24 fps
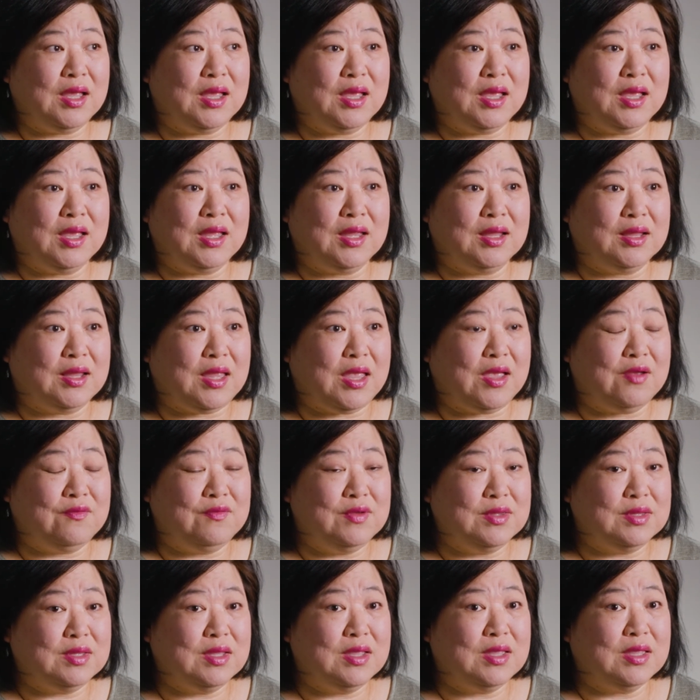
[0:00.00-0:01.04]
and
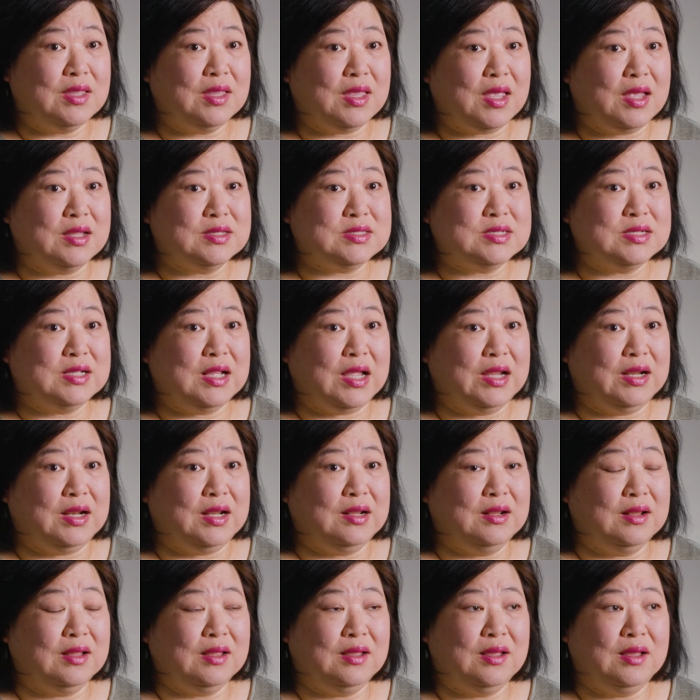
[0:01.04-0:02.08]
everything gets like
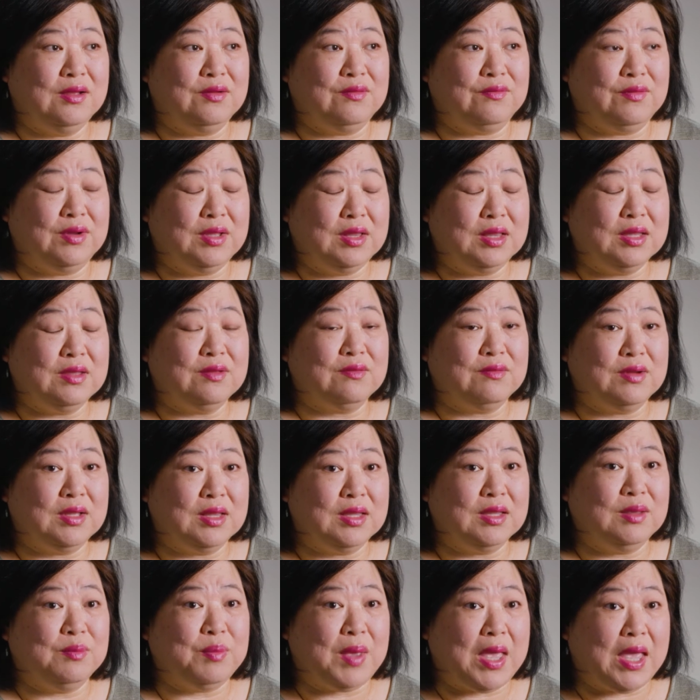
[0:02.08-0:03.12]
really,
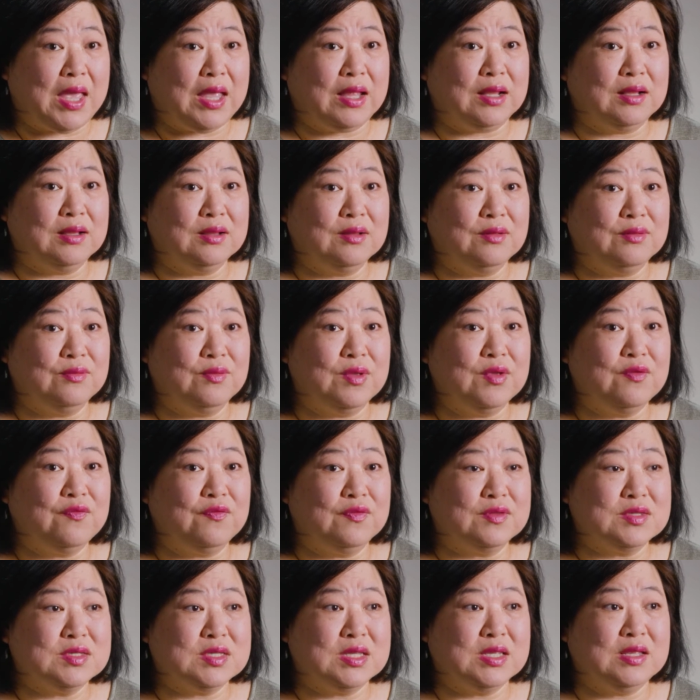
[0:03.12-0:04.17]
really bad. We
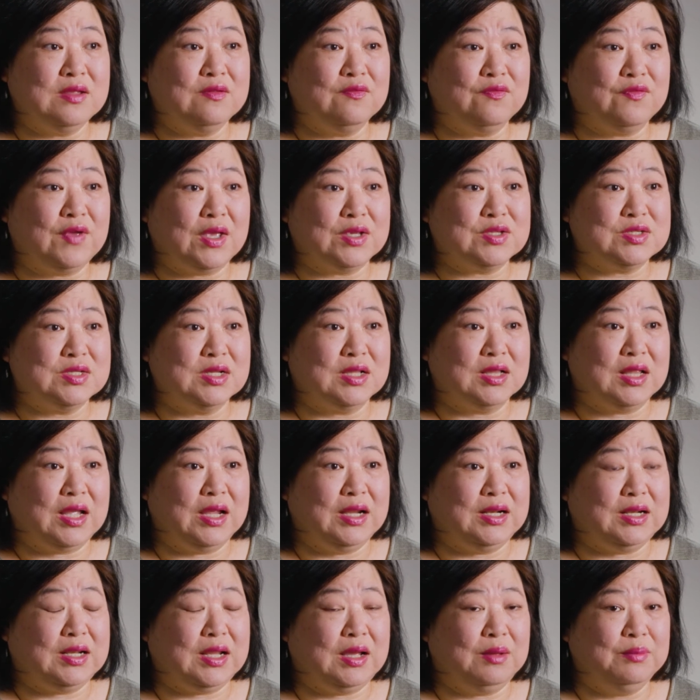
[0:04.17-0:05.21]
see infection
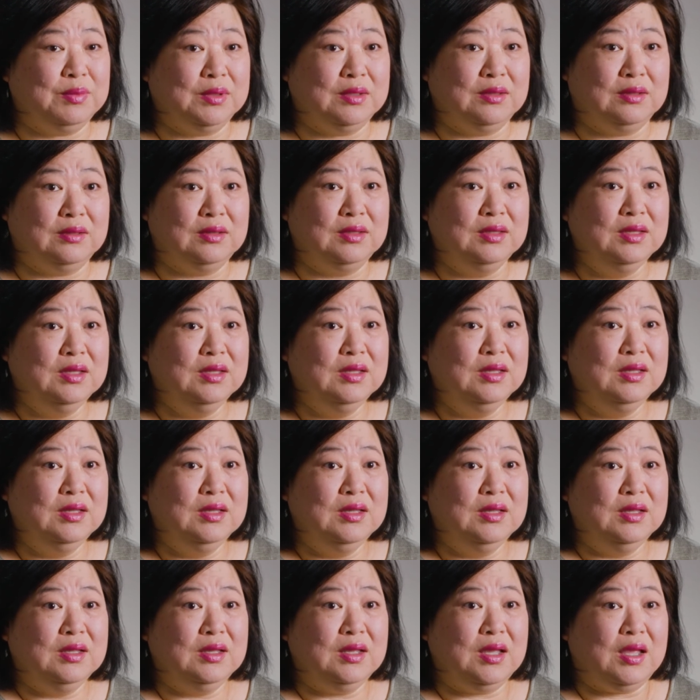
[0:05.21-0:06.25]
like double,
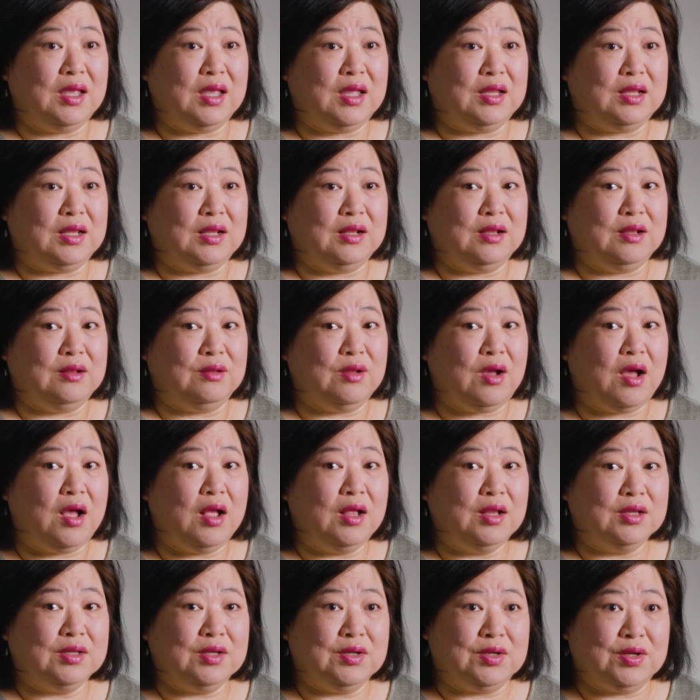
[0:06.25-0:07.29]
and
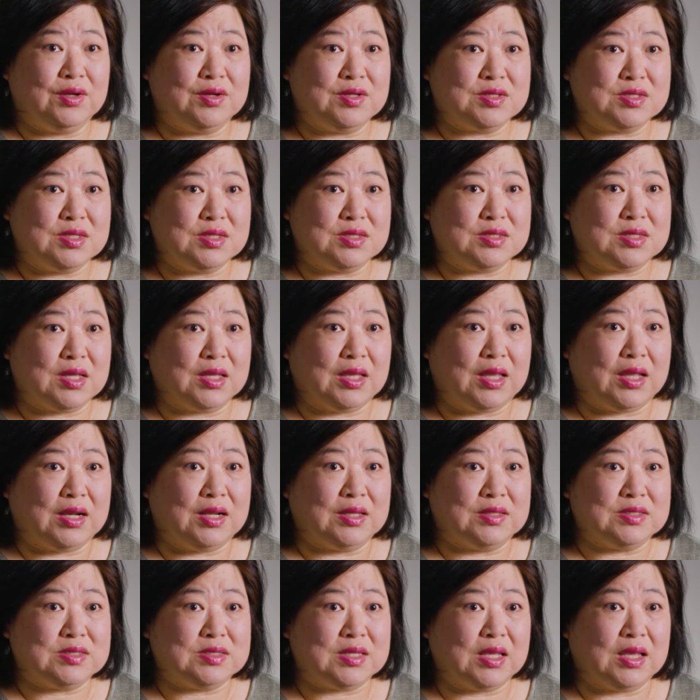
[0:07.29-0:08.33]
all the nurses are
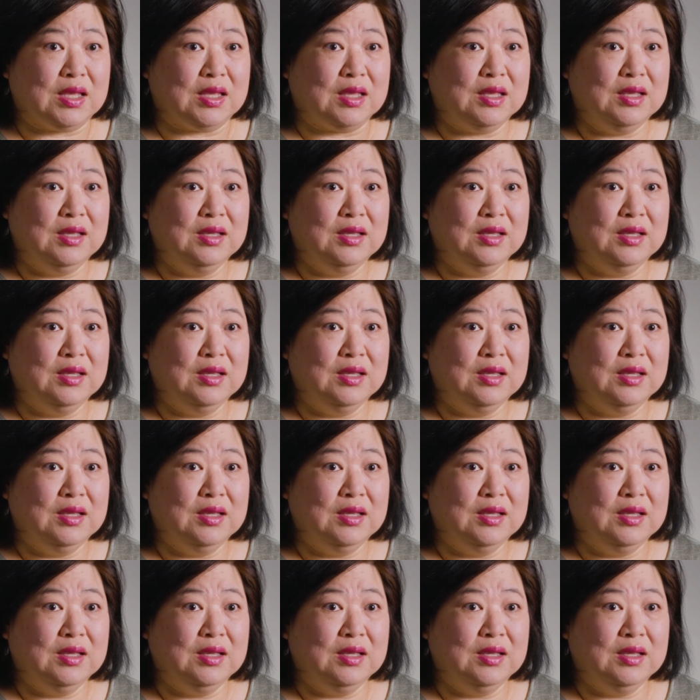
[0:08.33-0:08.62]
getting sick,